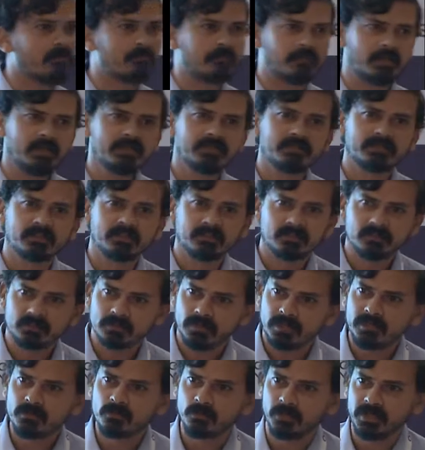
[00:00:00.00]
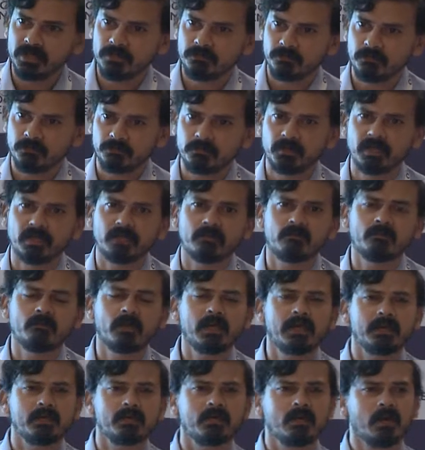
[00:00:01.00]
conference in, in twenty fifteen,
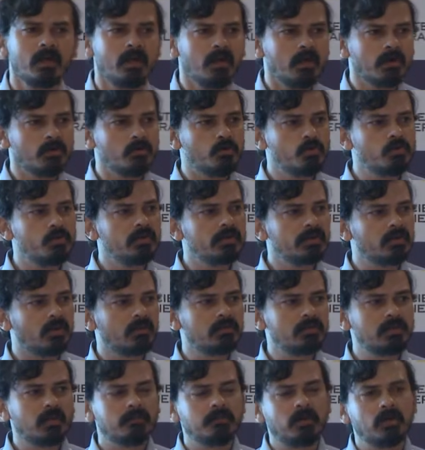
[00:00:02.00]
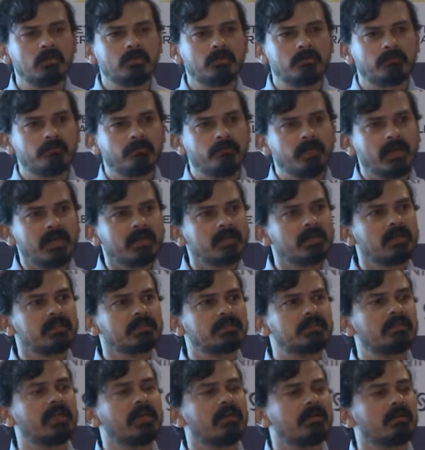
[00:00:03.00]
where Google talked about where
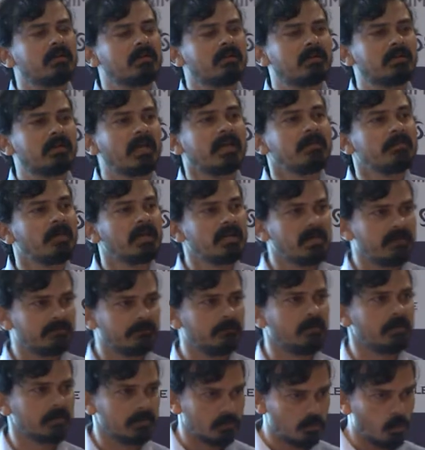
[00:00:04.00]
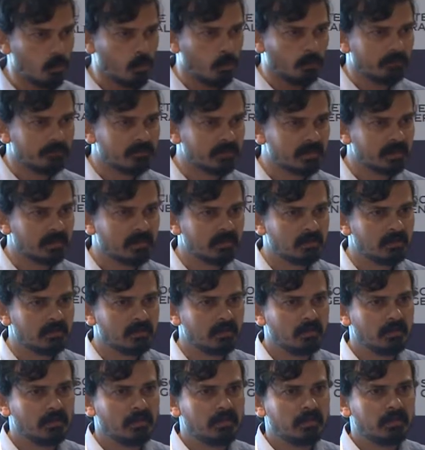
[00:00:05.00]
does their time and effort go.
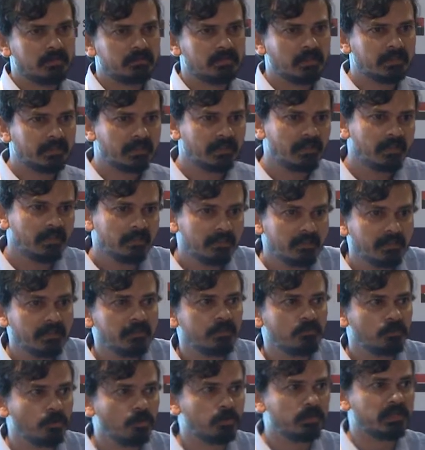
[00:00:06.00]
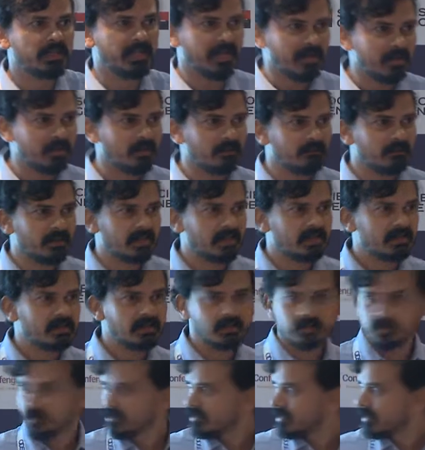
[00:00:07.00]
The key thing to take away
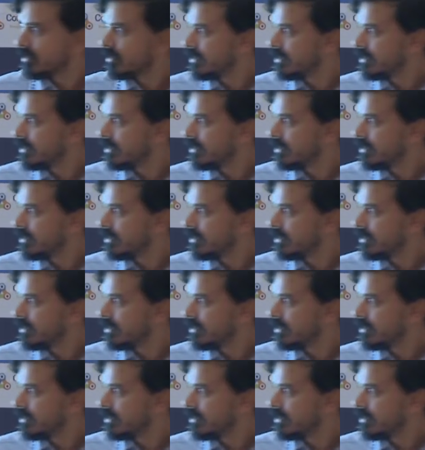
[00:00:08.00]
here